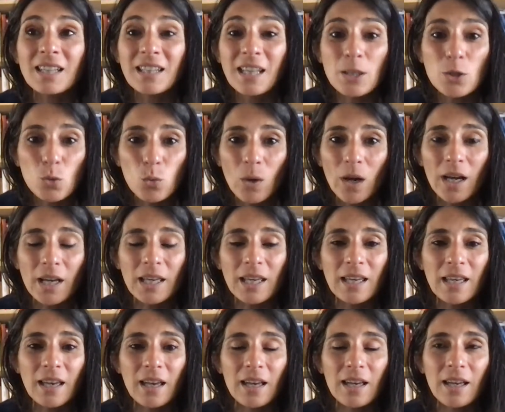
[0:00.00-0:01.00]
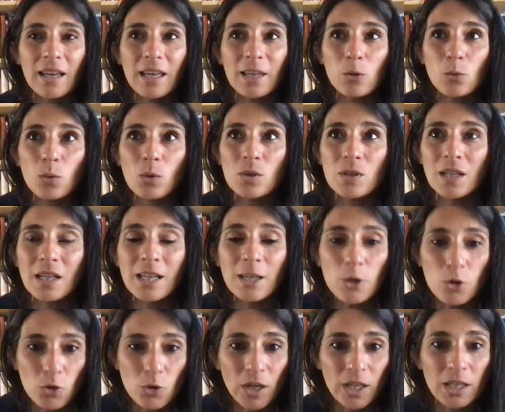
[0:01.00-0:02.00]
That's why it was an
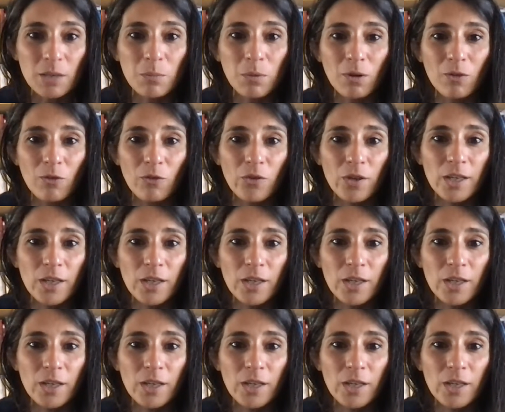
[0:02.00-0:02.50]
incredible